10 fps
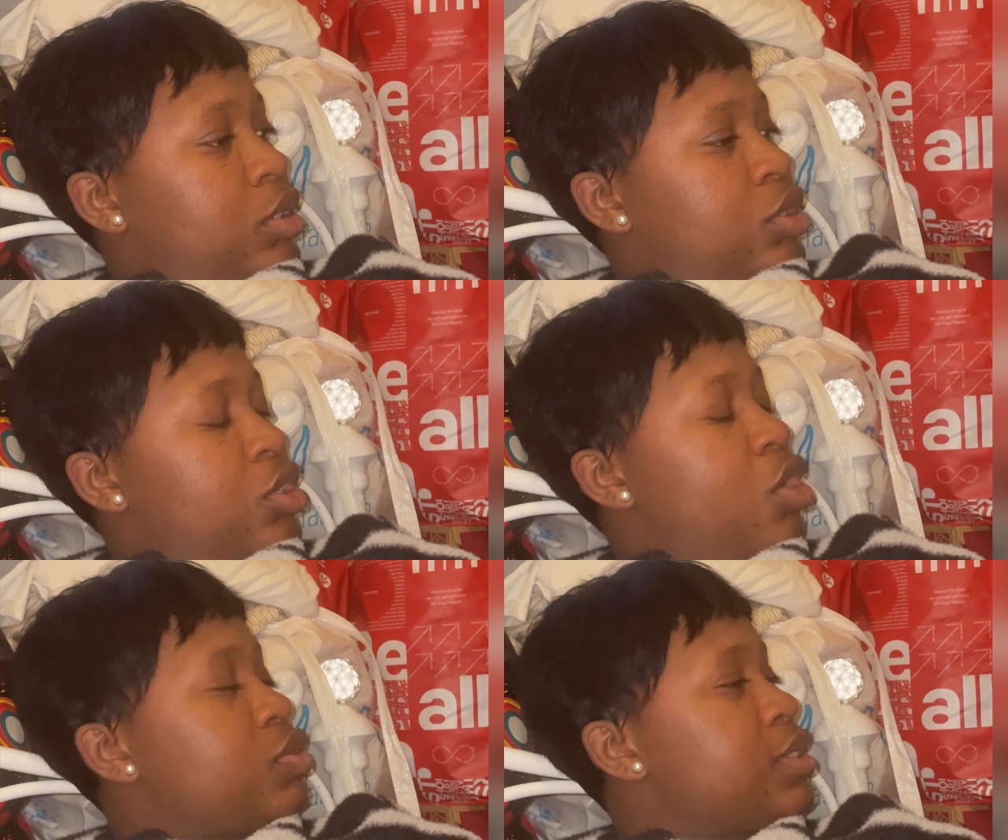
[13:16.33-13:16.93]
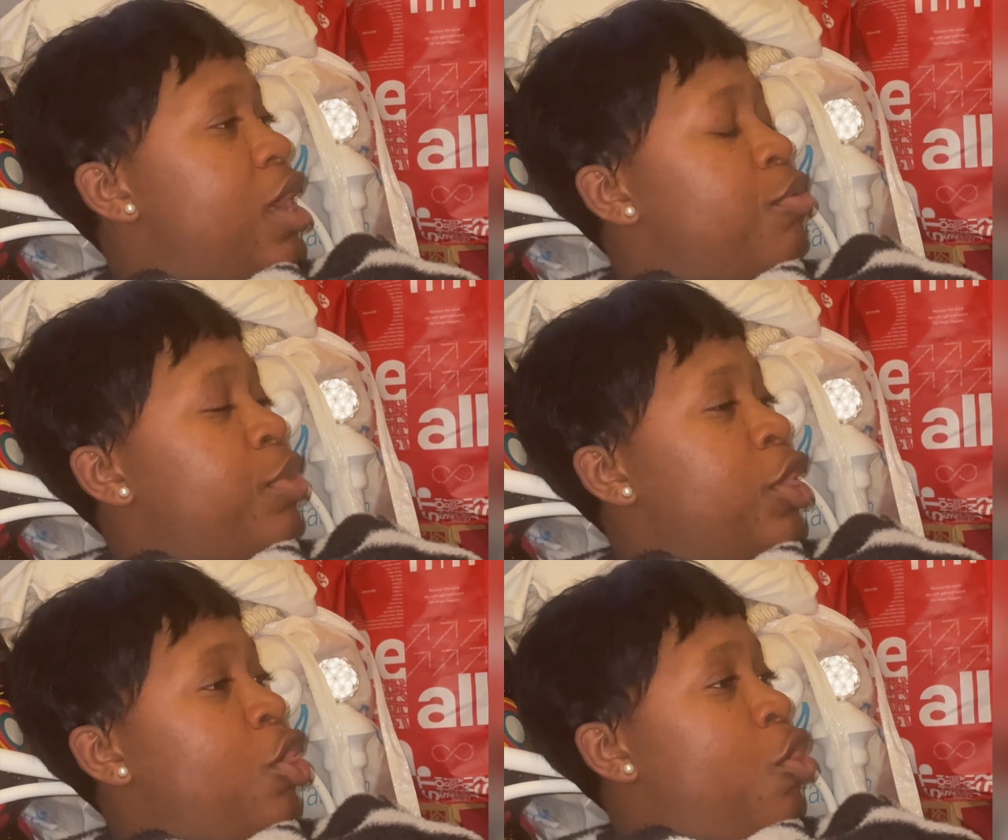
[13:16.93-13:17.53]
Don't tell me
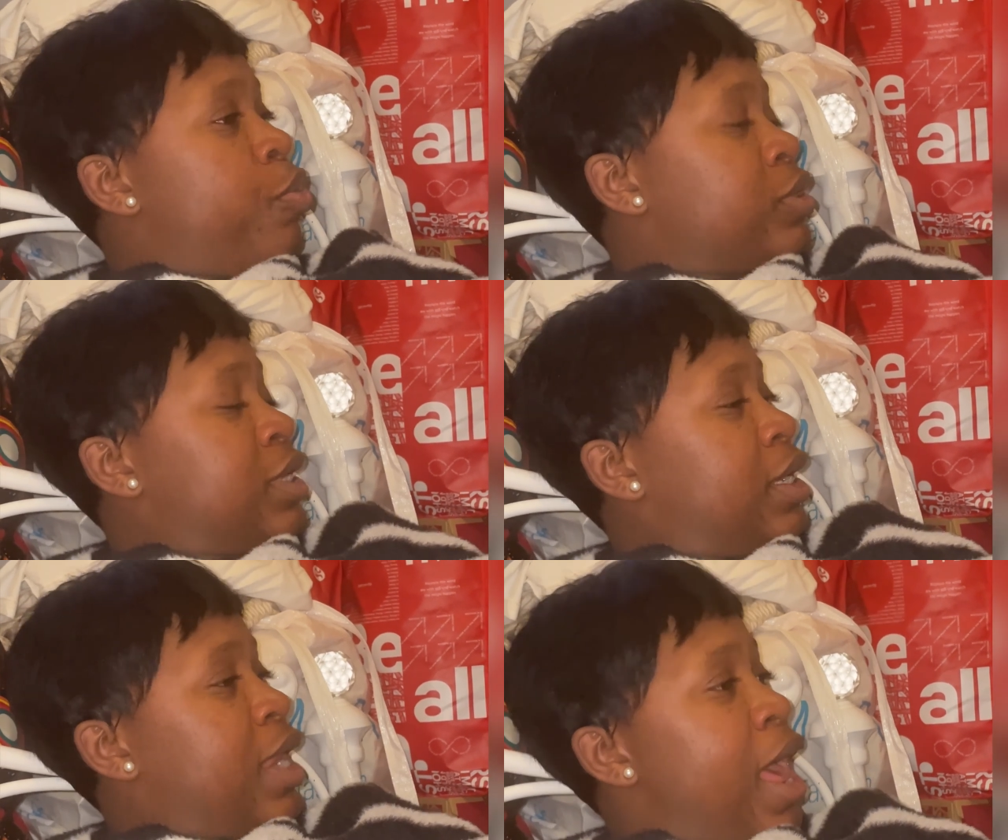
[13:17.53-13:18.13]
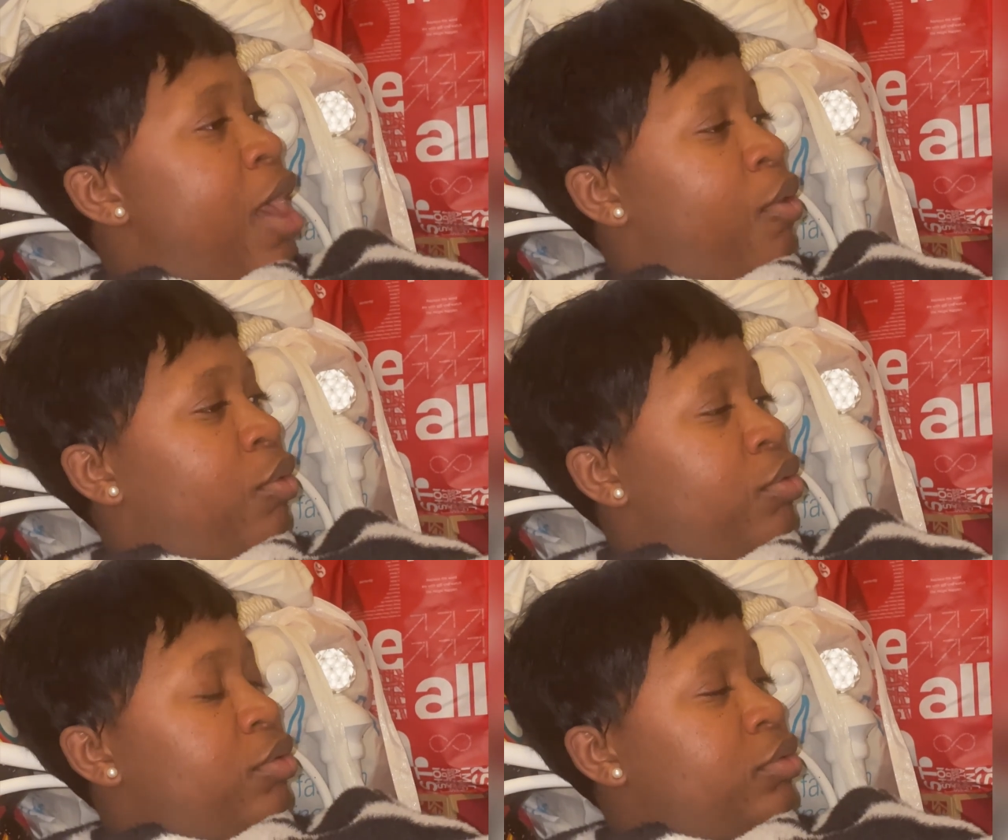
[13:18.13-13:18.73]
no. Put it down.